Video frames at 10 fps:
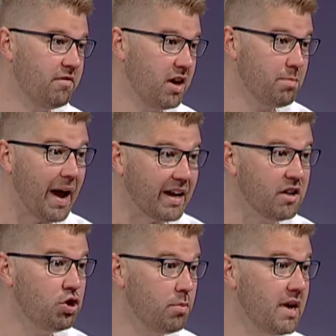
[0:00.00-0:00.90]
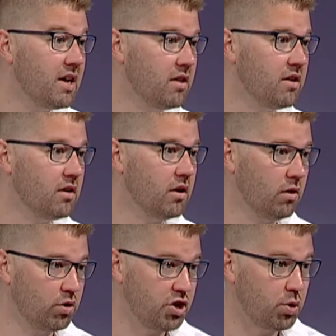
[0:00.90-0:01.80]
venom back into you, making the
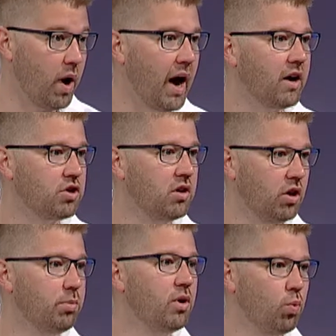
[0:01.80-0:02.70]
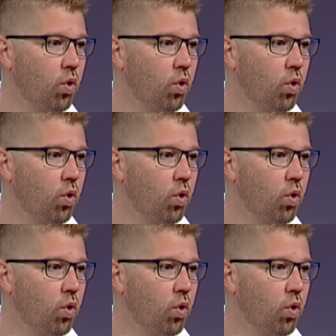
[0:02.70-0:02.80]
allergic reaction a little bit